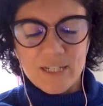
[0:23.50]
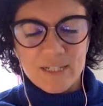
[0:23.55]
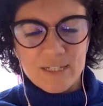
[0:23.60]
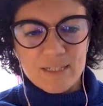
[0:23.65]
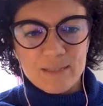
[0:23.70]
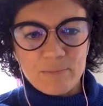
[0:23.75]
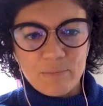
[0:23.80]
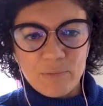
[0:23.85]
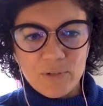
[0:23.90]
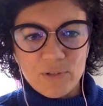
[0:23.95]
We
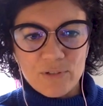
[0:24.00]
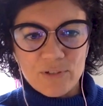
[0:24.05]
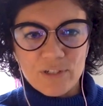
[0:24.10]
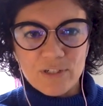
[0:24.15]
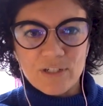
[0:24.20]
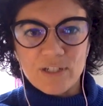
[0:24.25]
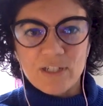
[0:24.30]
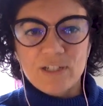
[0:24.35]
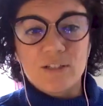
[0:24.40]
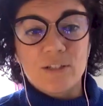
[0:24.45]

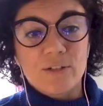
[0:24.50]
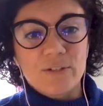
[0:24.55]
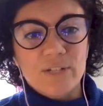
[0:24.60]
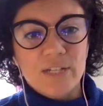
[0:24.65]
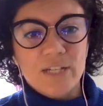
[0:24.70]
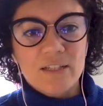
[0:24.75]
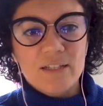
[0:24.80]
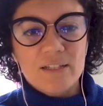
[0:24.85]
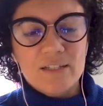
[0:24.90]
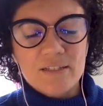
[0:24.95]
explore
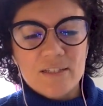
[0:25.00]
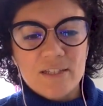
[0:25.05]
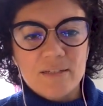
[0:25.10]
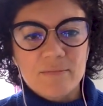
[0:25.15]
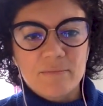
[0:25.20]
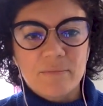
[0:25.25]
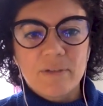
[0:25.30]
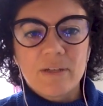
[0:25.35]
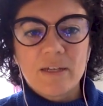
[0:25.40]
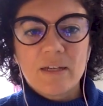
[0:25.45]

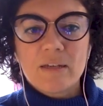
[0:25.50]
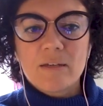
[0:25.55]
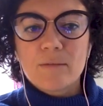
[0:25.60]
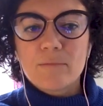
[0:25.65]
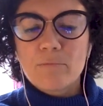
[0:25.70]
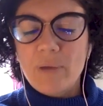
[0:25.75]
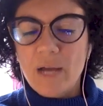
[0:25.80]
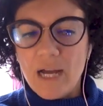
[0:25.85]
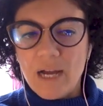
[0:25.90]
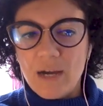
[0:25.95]
colonialism,
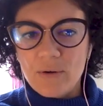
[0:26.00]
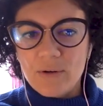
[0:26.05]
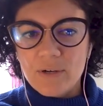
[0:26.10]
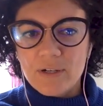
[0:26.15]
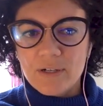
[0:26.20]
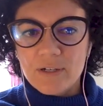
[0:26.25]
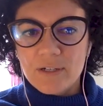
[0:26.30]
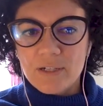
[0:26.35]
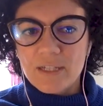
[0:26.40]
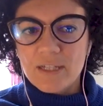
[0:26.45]

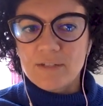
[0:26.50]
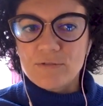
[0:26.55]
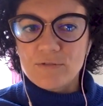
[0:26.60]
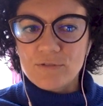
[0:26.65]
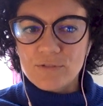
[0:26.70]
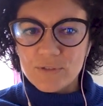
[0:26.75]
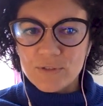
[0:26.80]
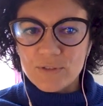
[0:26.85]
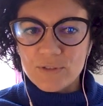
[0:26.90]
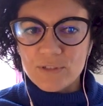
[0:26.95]
power,
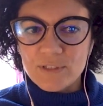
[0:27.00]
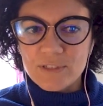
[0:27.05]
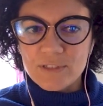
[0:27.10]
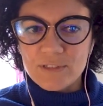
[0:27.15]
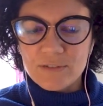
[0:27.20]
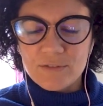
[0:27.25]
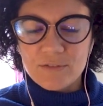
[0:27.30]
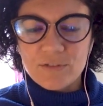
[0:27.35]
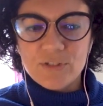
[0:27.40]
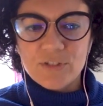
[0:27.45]

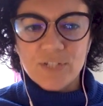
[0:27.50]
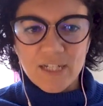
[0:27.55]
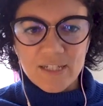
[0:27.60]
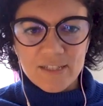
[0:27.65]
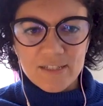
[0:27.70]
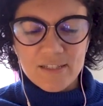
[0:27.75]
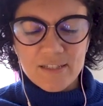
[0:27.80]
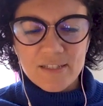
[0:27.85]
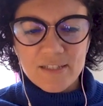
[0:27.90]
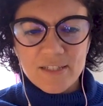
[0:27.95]
control,
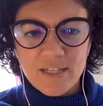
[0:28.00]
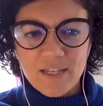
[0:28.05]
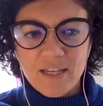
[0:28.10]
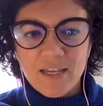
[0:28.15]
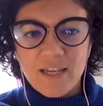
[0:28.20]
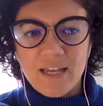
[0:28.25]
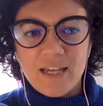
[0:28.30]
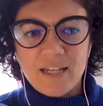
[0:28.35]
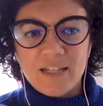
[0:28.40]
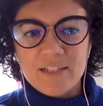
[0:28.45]
trust,
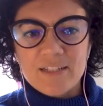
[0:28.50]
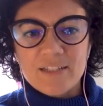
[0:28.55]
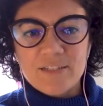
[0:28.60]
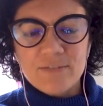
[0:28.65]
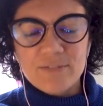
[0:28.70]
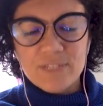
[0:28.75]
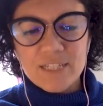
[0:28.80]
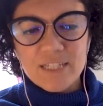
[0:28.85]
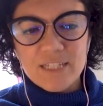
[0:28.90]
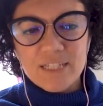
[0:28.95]
and
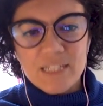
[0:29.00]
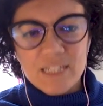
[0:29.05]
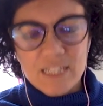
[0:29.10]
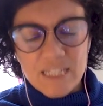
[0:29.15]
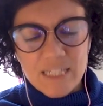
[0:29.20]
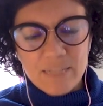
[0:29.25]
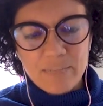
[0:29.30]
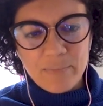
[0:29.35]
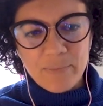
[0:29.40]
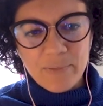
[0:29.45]
it's a really
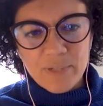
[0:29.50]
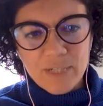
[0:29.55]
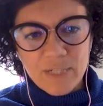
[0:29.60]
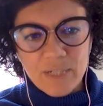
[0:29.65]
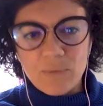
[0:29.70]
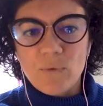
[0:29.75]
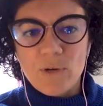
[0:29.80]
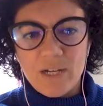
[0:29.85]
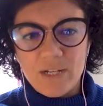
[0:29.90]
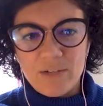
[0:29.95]
deep
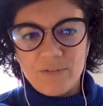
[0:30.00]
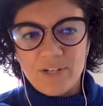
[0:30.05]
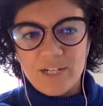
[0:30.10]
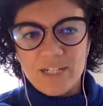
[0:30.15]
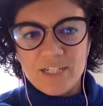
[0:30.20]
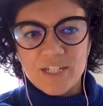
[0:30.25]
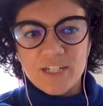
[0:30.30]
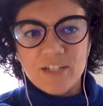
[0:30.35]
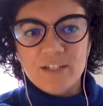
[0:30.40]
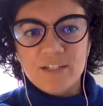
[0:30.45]
and
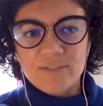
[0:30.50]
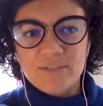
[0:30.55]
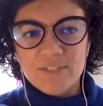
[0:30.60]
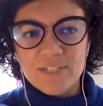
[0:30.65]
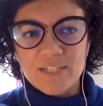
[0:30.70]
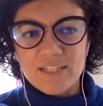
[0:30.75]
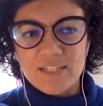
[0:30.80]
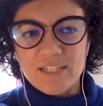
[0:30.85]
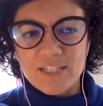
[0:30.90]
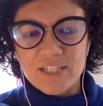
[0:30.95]
wide-ranging
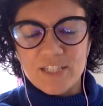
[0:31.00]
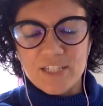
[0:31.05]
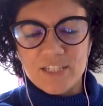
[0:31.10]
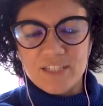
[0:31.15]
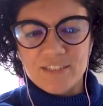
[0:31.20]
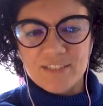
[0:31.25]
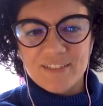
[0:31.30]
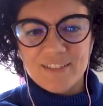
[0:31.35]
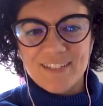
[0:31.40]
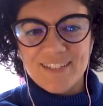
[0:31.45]

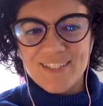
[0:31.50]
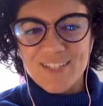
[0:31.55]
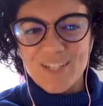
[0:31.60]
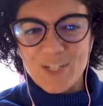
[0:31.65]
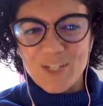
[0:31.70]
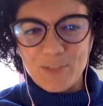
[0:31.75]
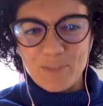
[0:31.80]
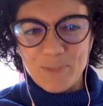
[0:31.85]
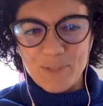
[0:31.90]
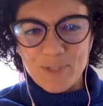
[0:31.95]
conversation,
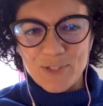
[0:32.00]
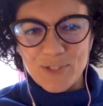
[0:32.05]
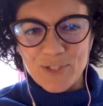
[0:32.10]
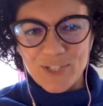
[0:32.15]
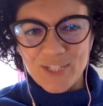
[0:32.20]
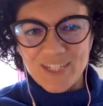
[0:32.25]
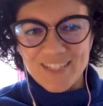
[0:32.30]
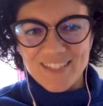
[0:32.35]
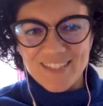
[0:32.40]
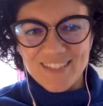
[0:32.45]
so I hope you
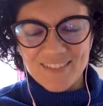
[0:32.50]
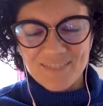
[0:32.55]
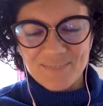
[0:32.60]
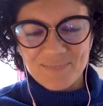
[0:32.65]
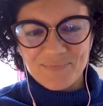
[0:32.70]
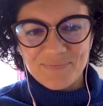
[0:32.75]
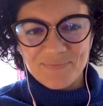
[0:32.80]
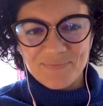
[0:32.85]
join us.